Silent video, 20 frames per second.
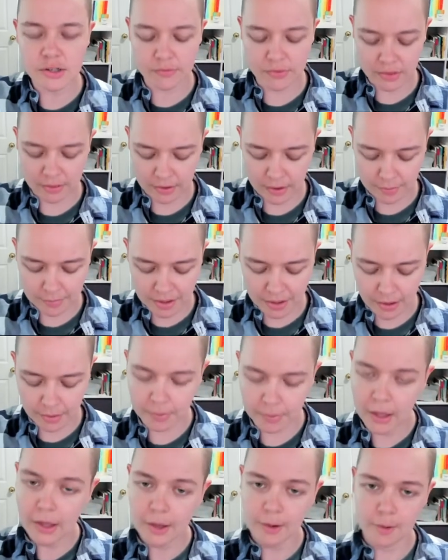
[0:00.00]
that's coming up.
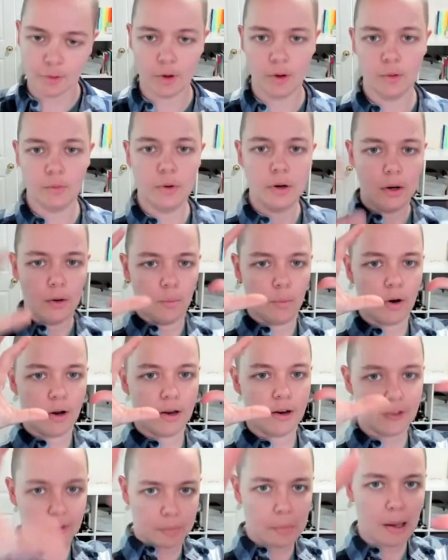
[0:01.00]
So we're going to
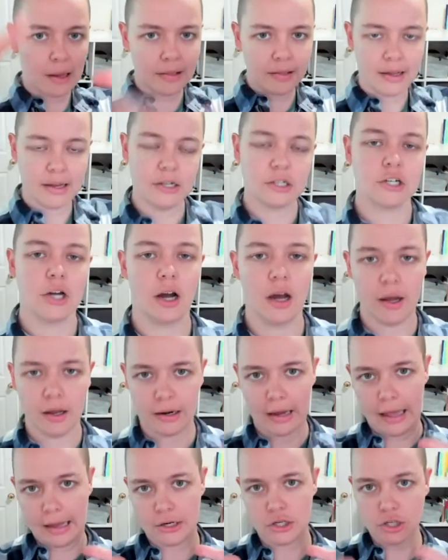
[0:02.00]
spotlight John,
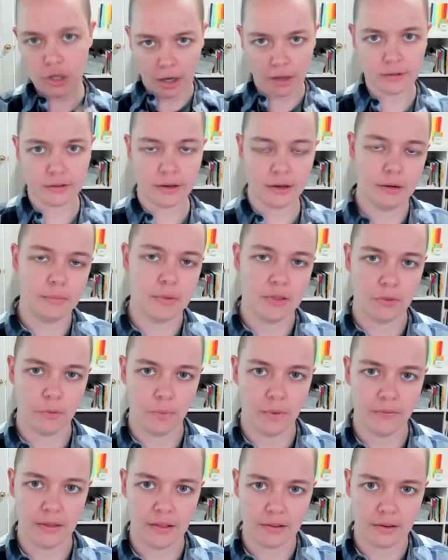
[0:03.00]
and John's going to be the
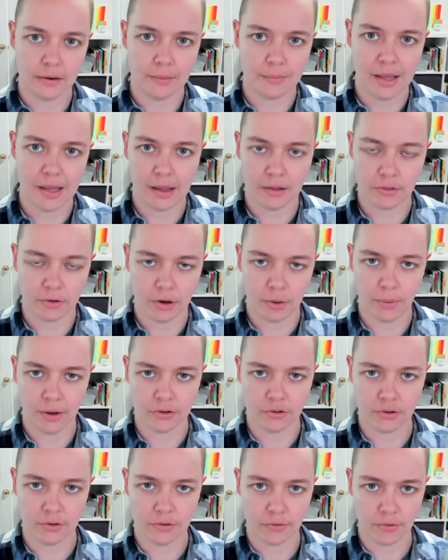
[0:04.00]
one that's going to be answering
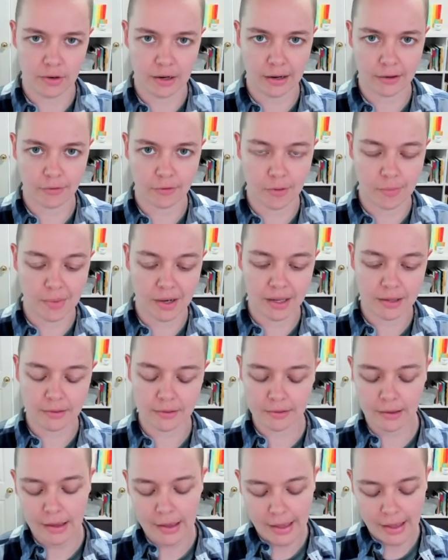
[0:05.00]
questions for the next few minutes.
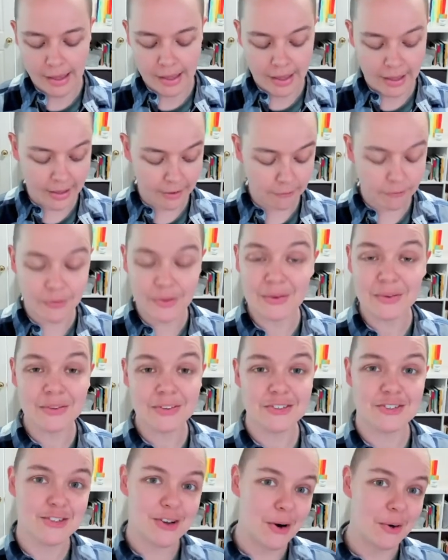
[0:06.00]
It feels
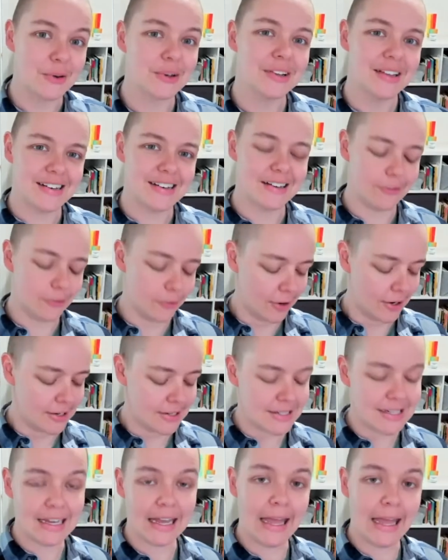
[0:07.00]
totally different
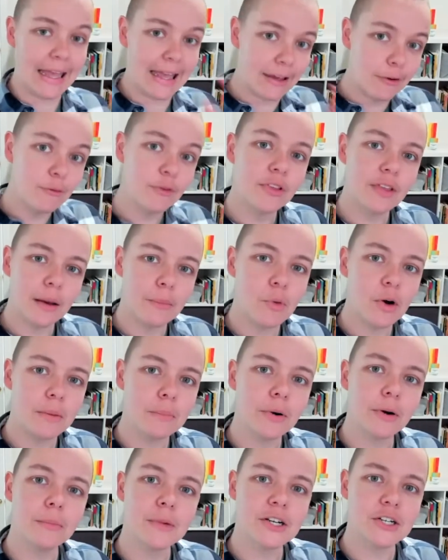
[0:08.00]
to give someone
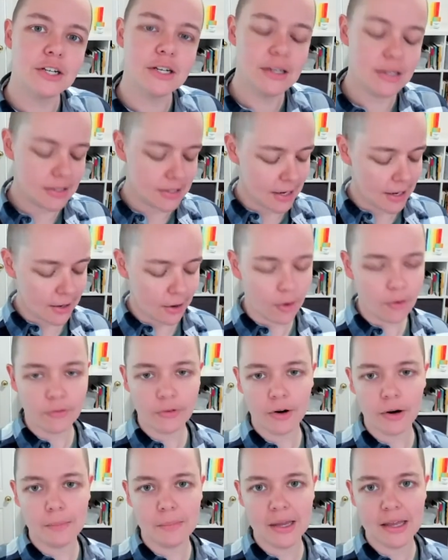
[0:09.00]
permission to take over
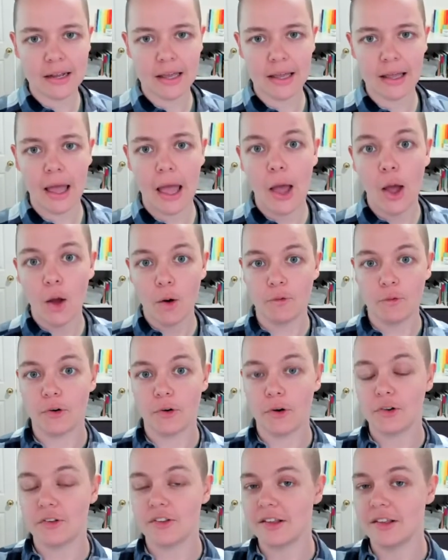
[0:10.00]
a meeting
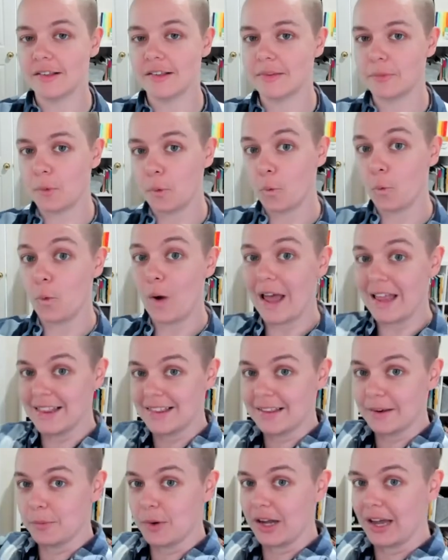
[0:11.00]
versus when
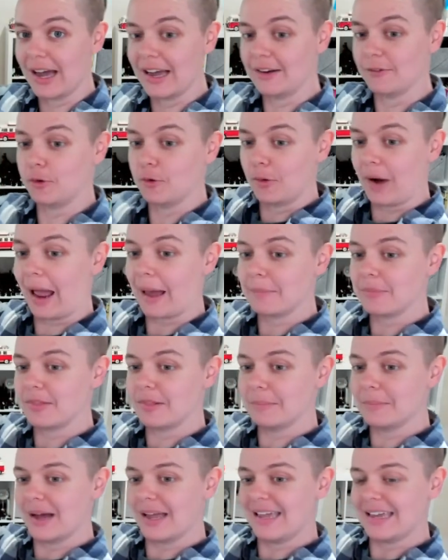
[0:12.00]
someone kind of grabs the
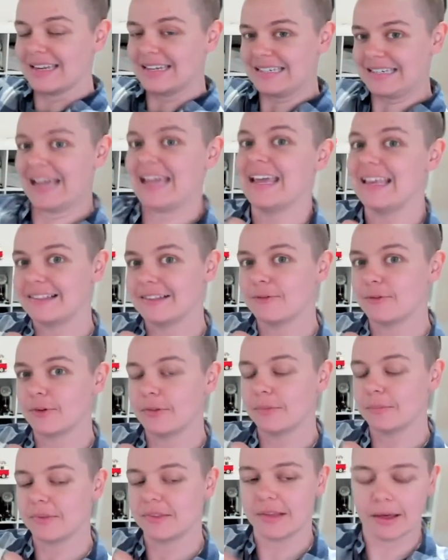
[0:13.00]
mic and takes it for
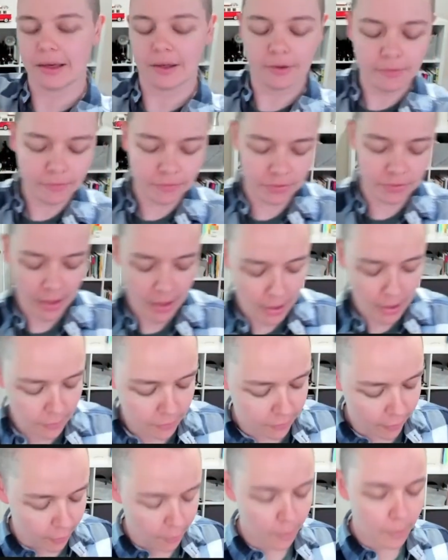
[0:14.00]
themselves.
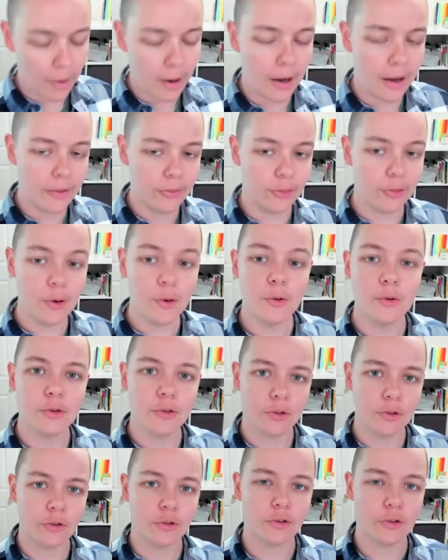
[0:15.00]
So those
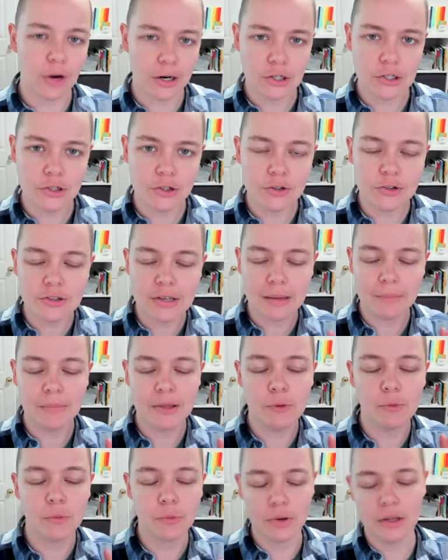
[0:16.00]
structures can be
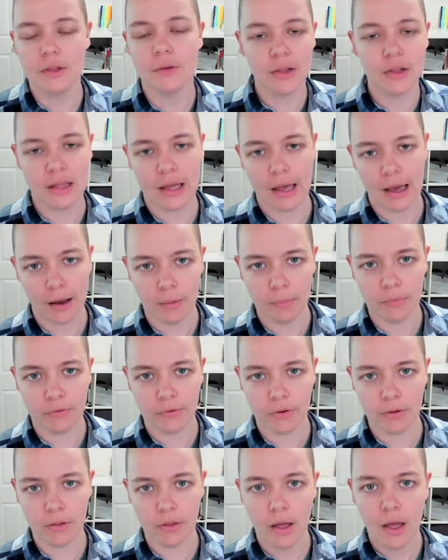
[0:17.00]
really, really
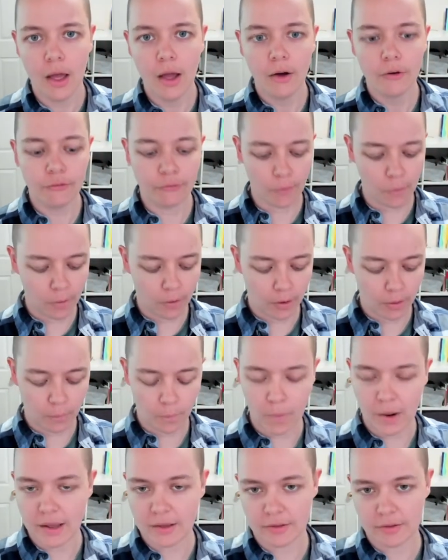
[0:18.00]
helpful for
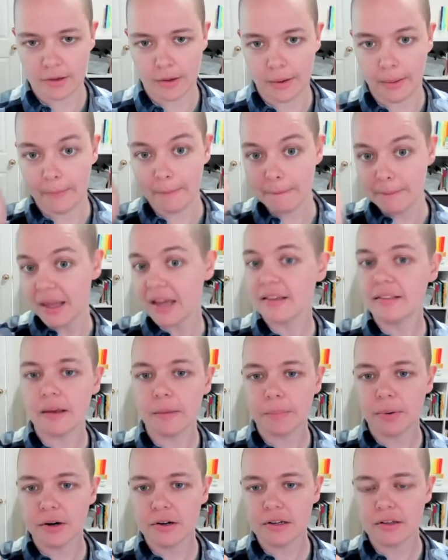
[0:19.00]
ways to mix up
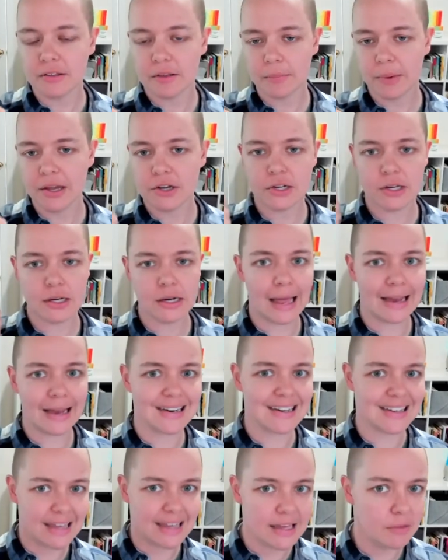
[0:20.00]
participation and to
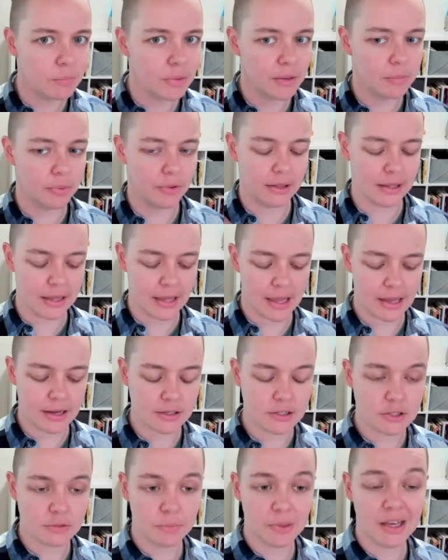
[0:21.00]
keep people
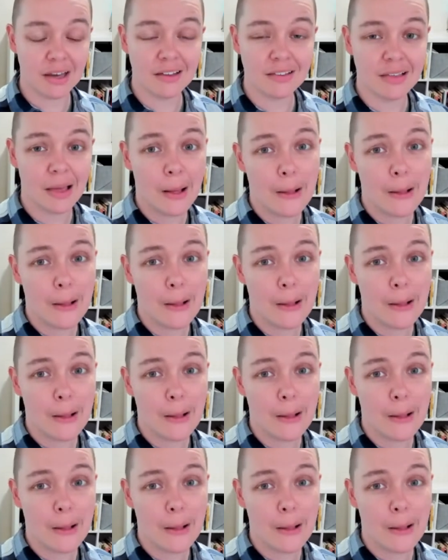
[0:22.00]
engaged. Because